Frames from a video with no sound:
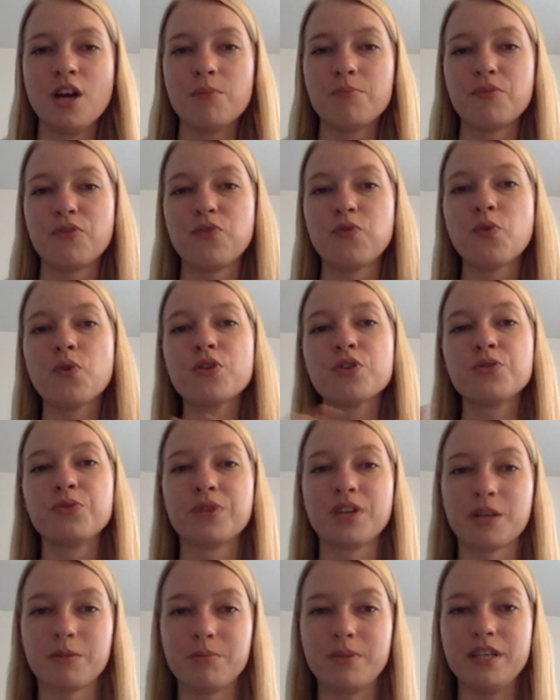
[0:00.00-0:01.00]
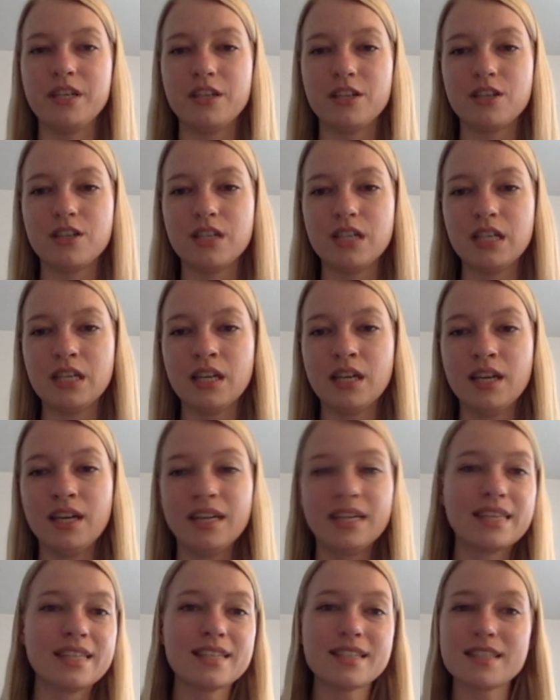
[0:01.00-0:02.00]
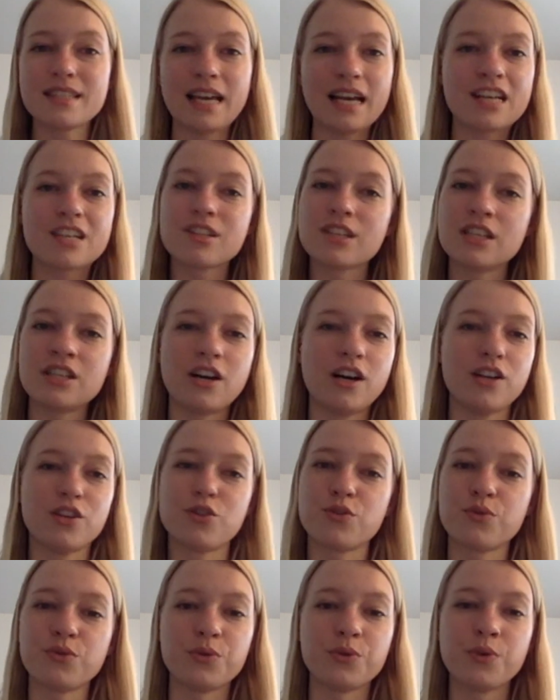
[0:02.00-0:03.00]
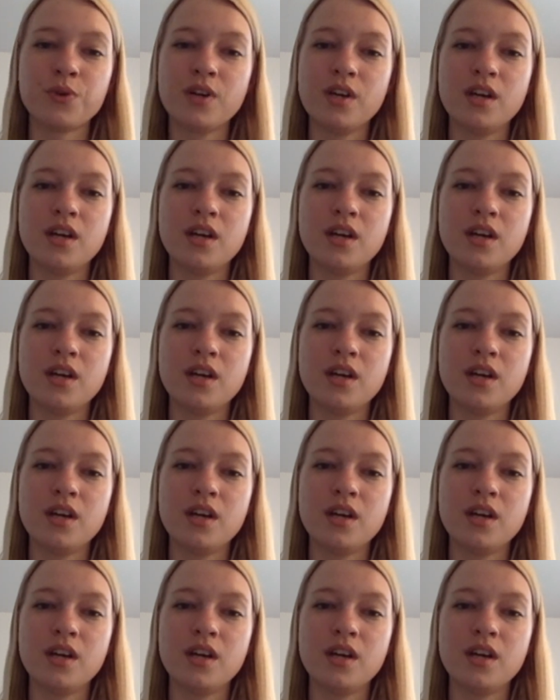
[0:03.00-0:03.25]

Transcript: before doing a PhD. And this is actually not true.